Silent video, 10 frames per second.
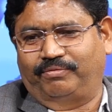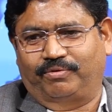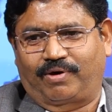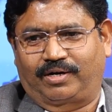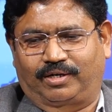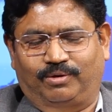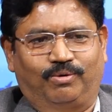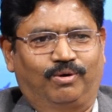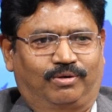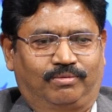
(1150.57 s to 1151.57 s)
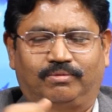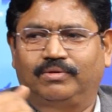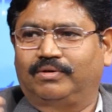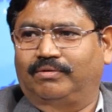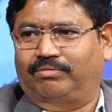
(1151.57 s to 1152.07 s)
If you wanted to go to
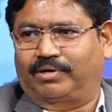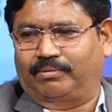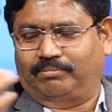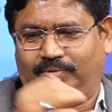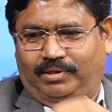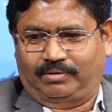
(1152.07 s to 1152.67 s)
from